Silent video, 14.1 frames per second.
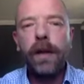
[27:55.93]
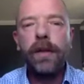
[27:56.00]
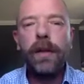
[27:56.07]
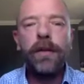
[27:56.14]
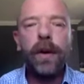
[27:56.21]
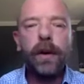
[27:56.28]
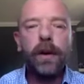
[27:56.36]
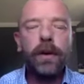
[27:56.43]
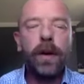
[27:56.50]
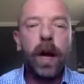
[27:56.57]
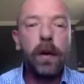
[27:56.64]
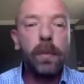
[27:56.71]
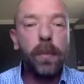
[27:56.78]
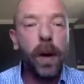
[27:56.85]
These are all
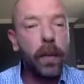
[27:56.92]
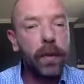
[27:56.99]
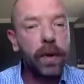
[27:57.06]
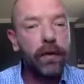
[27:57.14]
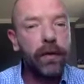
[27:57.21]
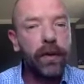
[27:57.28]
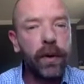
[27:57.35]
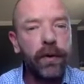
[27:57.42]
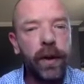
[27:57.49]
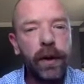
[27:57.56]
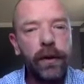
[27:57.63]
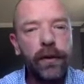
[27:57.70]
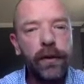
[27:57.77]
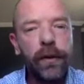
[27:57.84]
unpublished
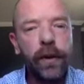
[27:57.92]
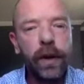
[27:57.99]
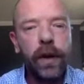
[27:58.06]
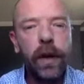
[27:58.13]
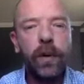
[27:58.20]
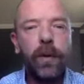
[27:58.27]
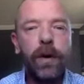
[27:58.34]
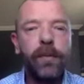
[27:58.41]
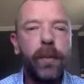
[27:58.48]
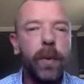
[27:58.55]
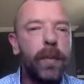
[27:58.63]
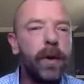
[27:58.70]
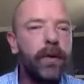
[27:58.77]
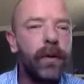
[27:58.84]
results. We have
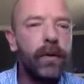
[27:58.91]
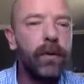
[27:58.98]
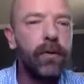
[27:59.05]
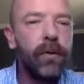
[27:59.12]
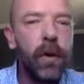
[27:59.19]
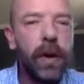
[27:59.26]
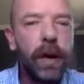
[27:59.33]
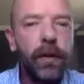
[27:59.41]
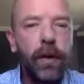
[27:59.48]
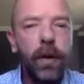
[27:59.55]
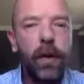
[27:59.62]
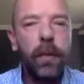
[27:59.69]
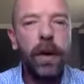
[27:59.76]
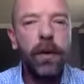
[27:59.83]
permission to show that to
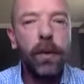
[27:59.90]
you, but you